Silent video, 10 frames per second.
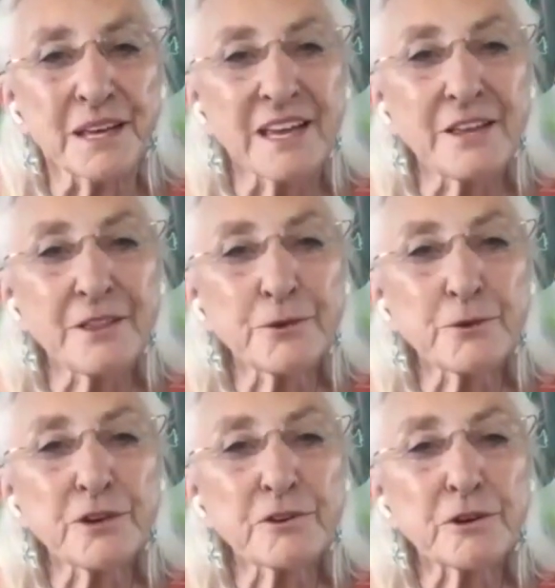in
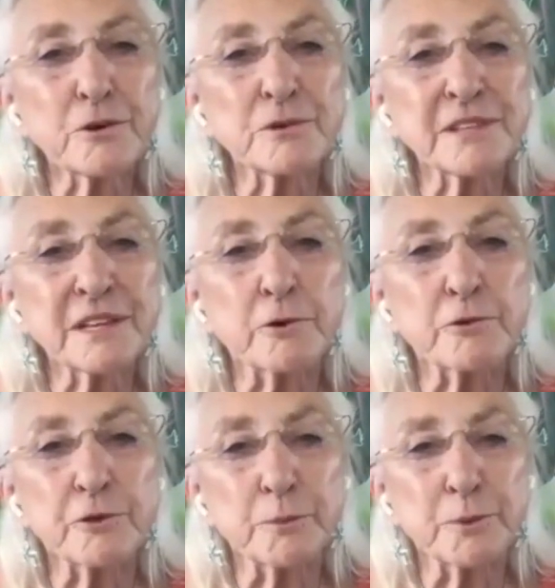through your nose and
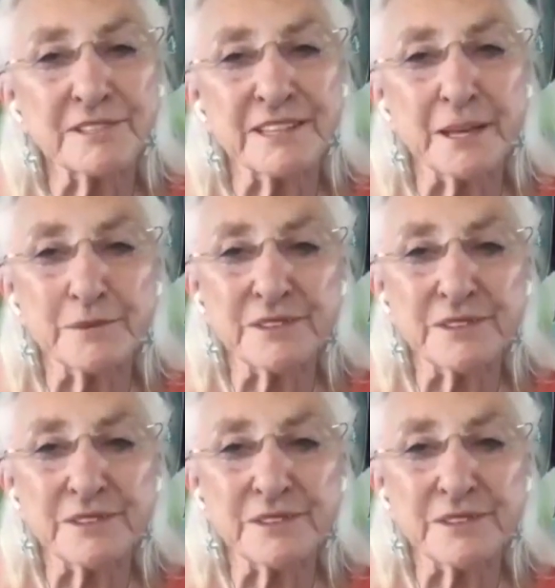out through pursed lips.